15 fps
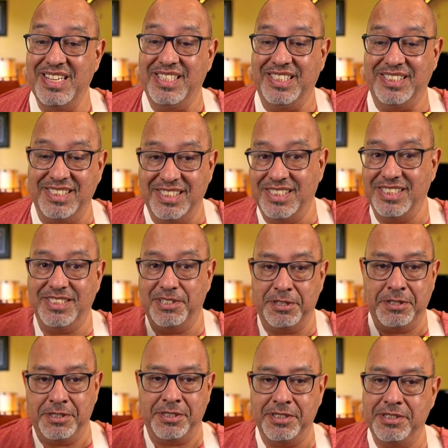
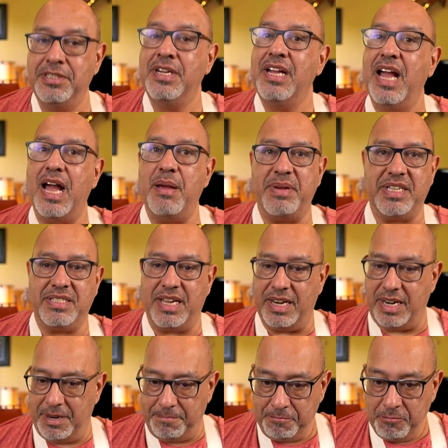I'm
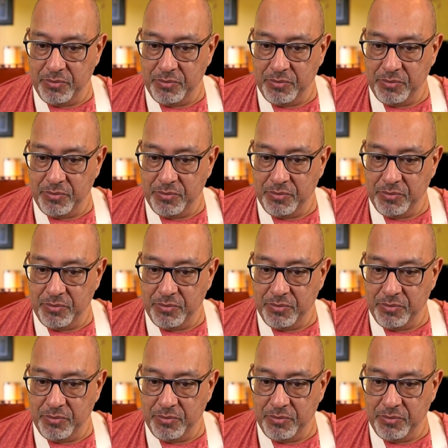excited.